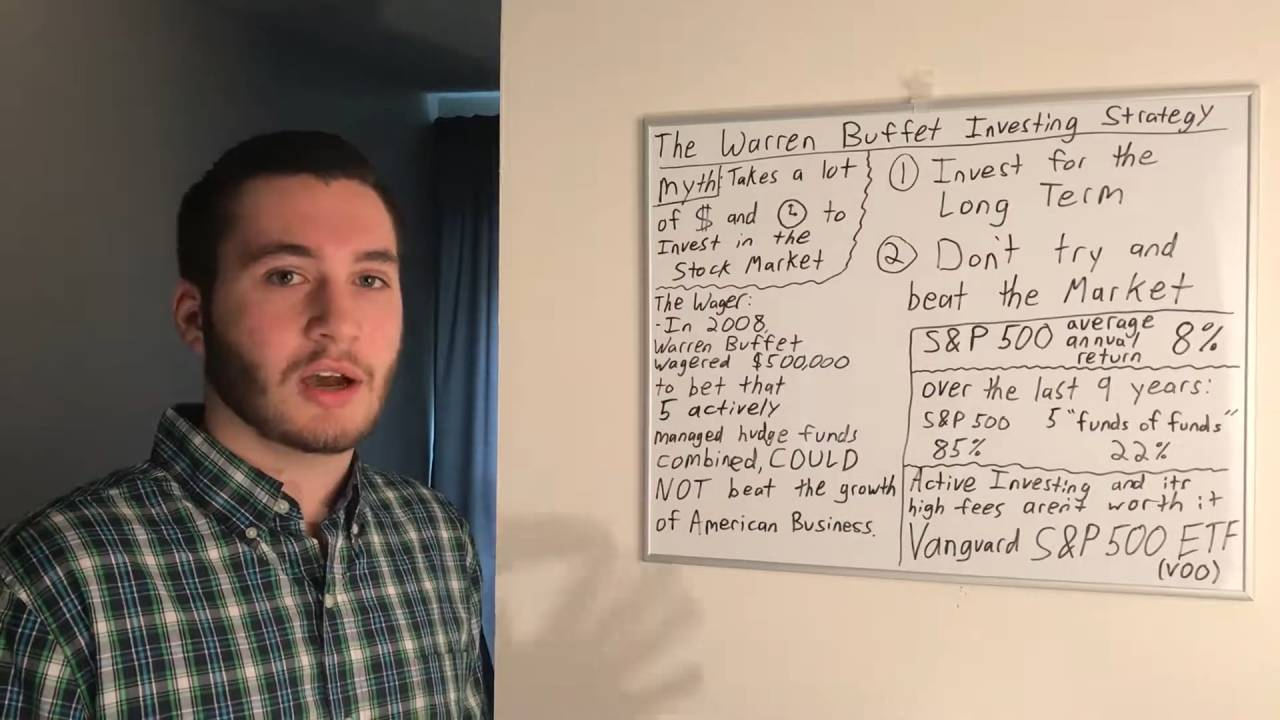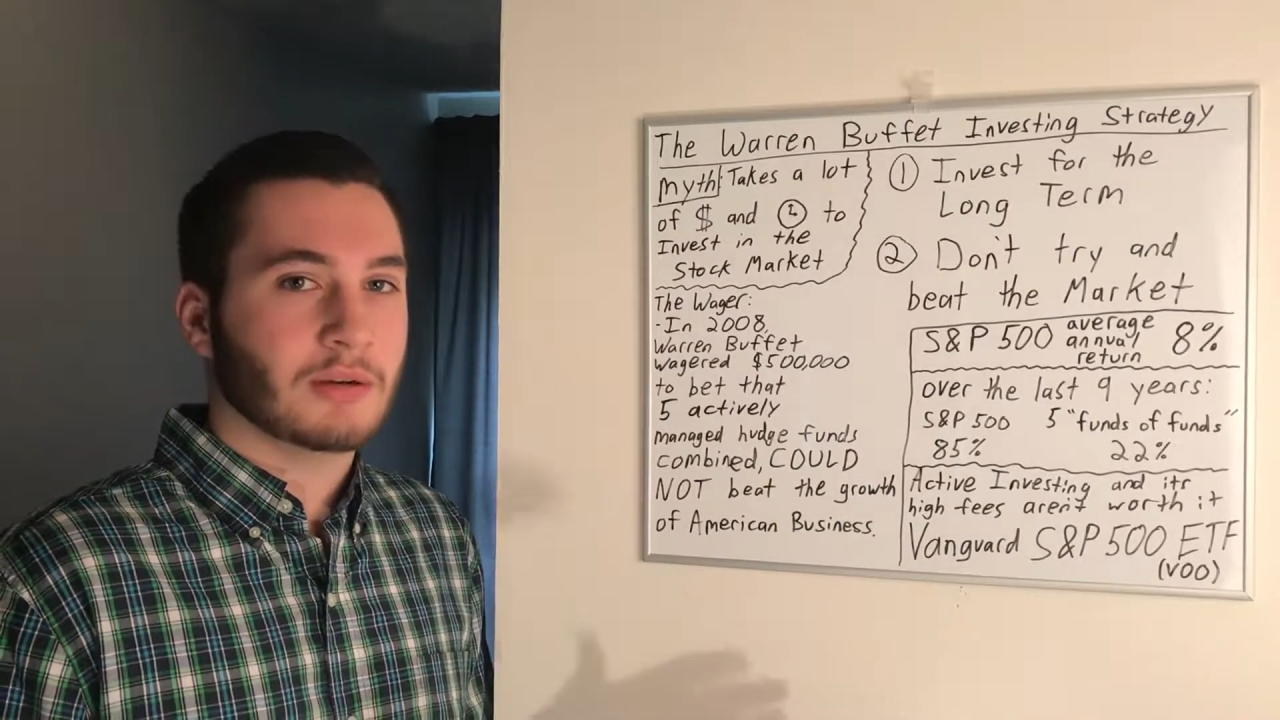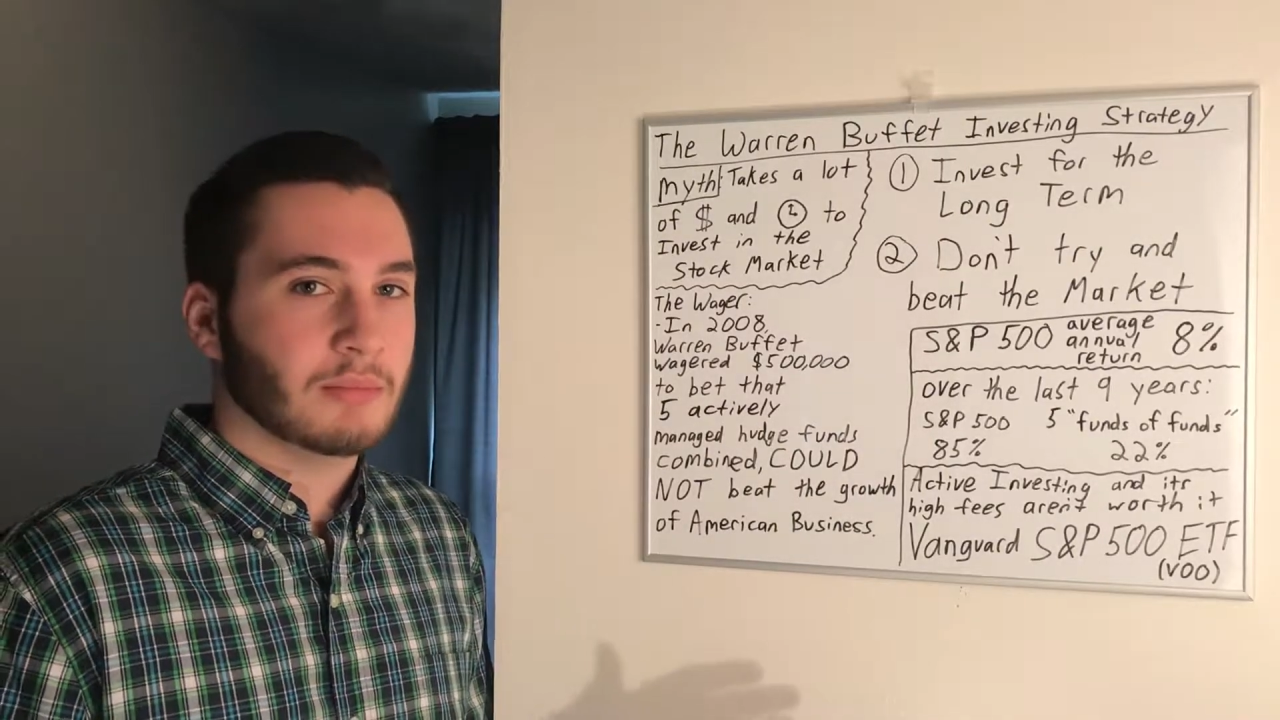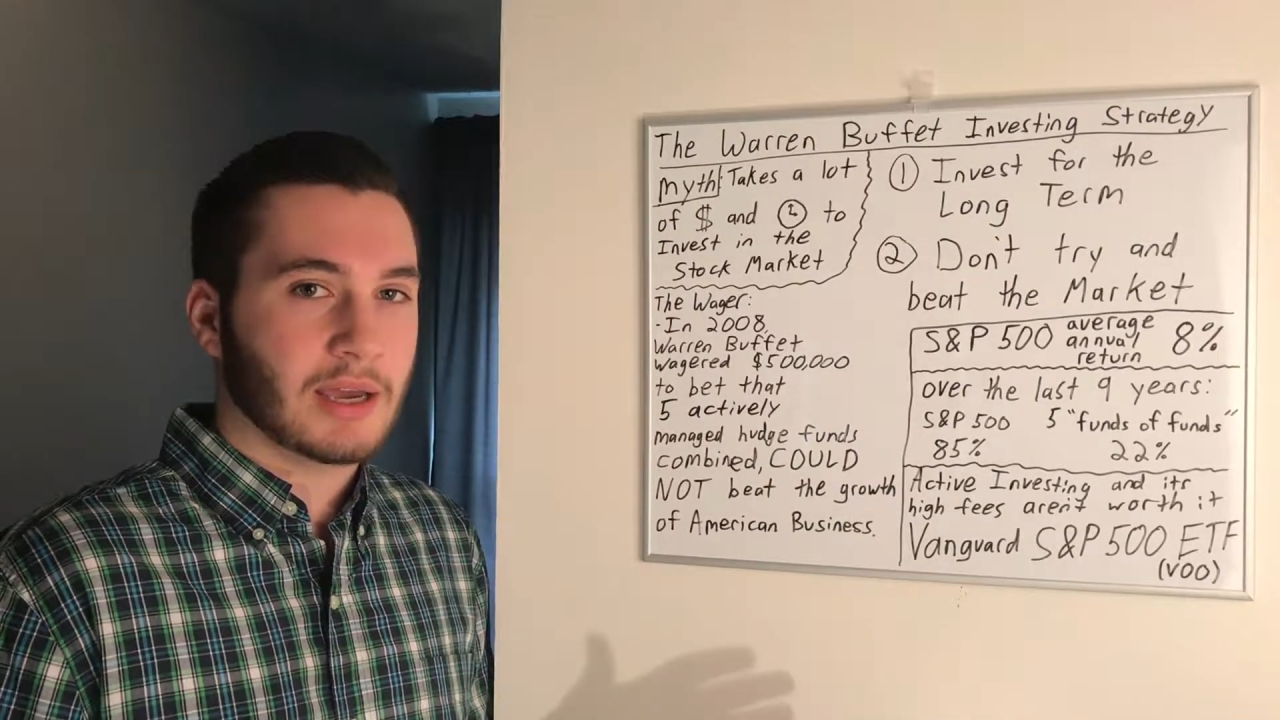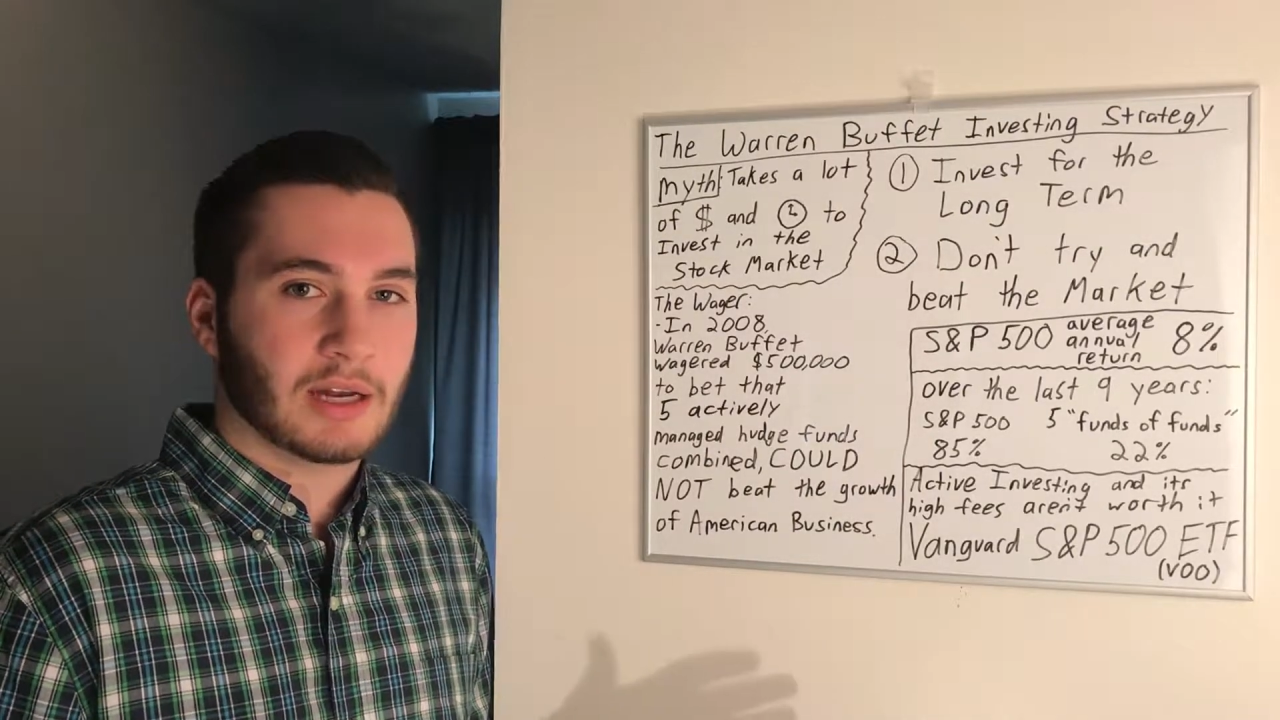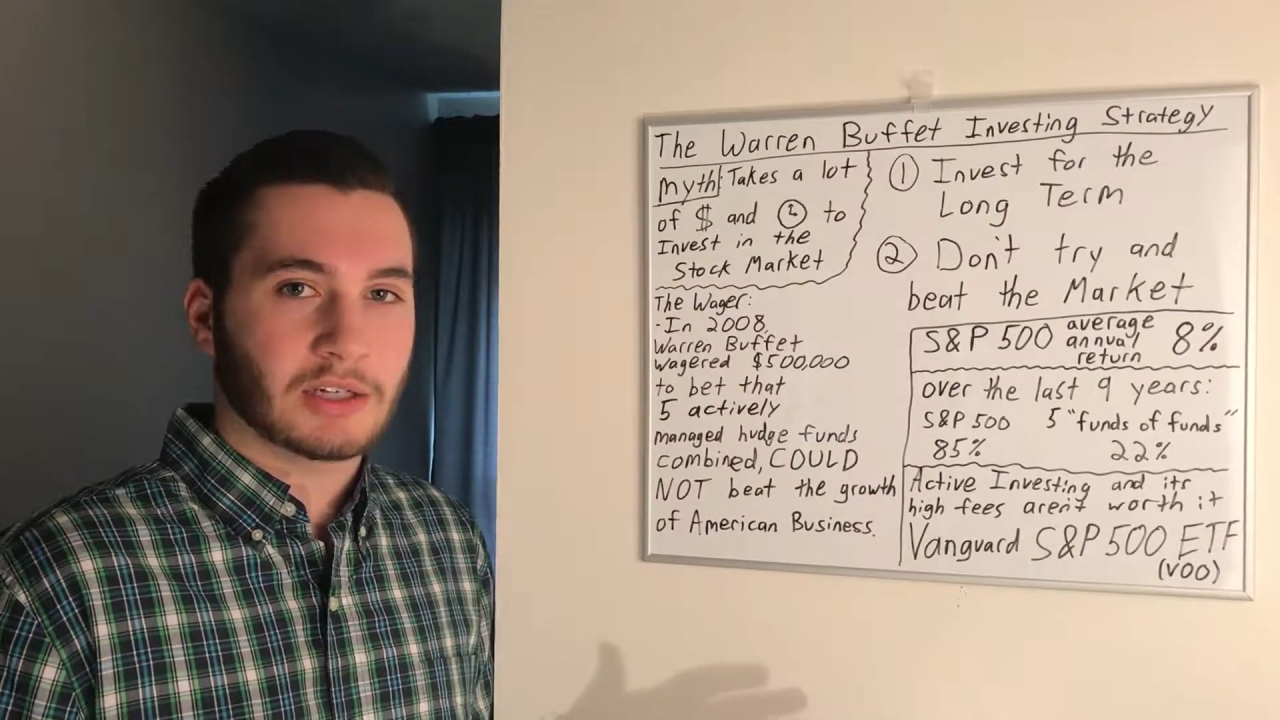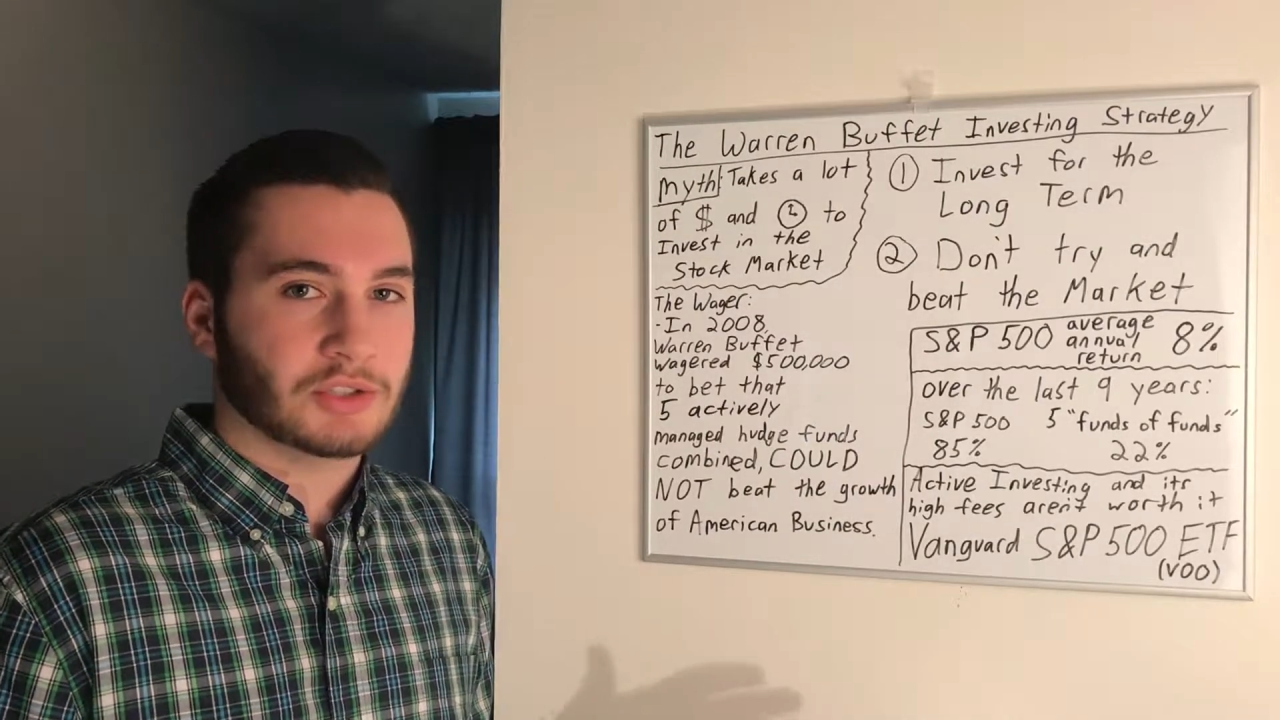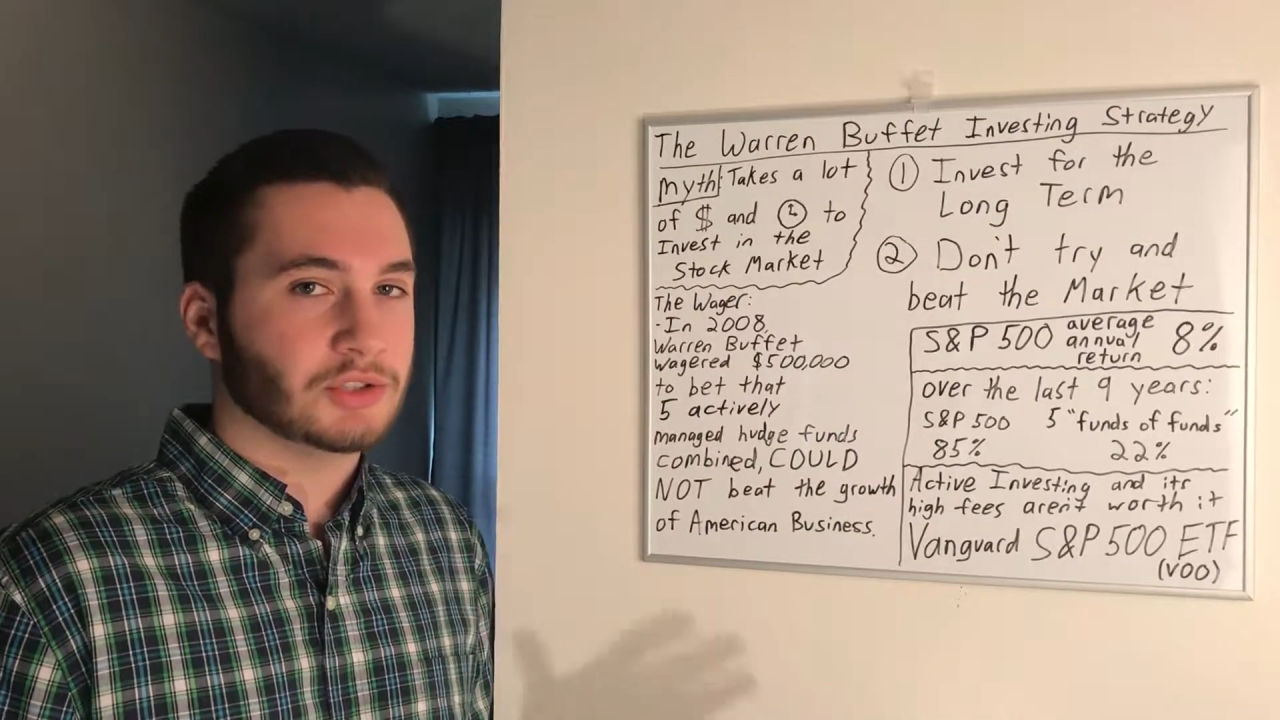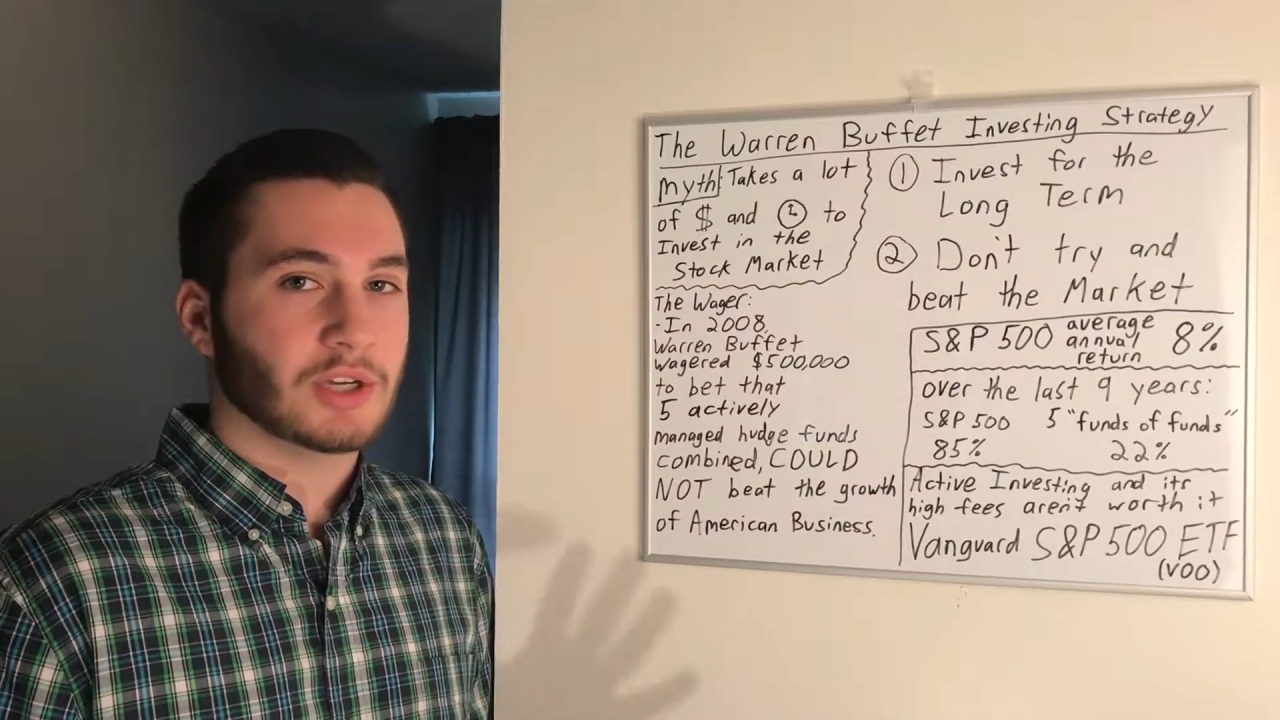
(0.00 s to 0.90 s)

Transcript: unmanaged,